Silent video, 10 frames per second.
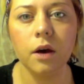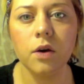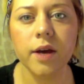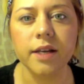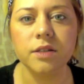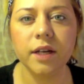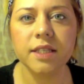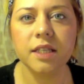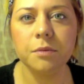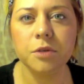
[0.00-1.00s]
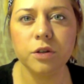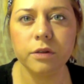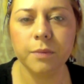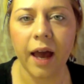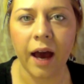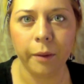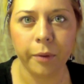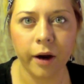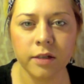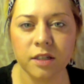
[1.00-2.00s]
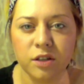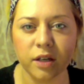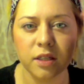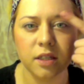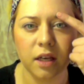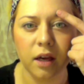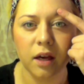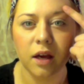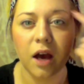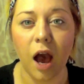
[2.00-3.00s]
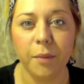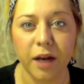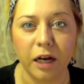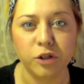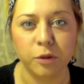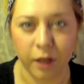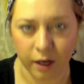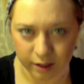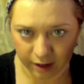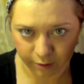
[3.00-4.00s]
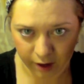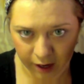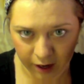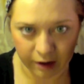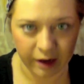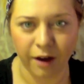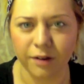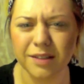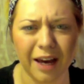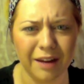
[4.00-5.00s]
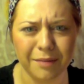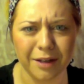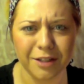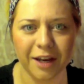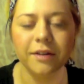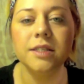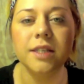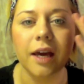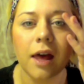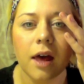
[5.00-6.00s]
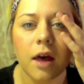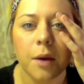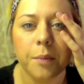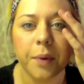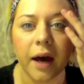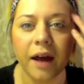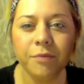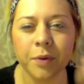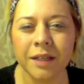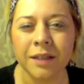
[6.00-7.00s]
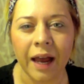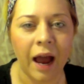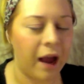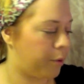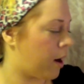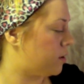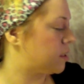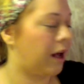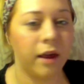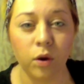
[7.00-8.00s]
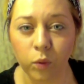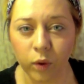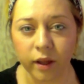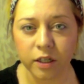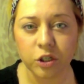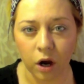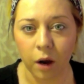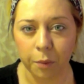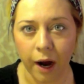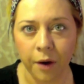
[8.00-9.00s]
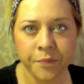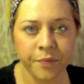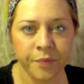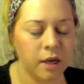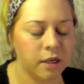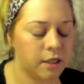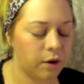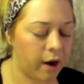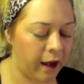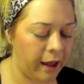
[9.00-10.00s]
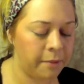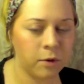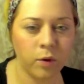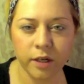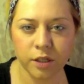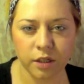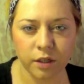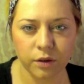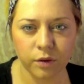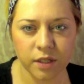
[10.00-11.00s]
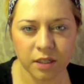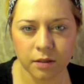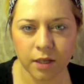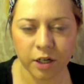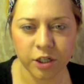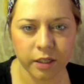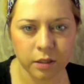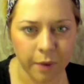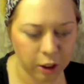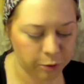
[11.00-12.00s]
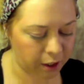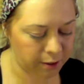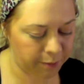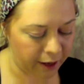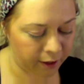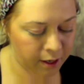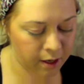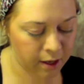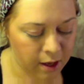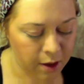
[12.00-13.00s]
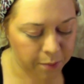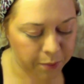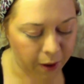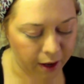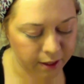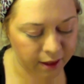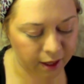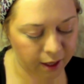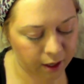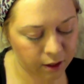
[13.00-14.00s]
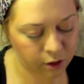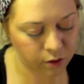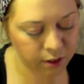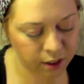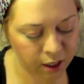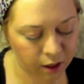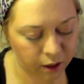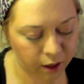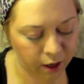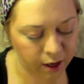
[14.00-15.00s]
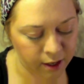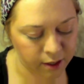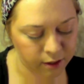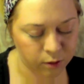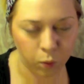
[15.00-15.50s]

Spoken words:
Okay, so next thing I'm going to do is my eyebrows. As you can see, I'm a natural blonde. I have red hair right now. Kind of a mess, can't really see. But I have pretty light eyebrows. I like a really strong brow. So I am going to use, this is actually a Smashbox palette, but the closest color is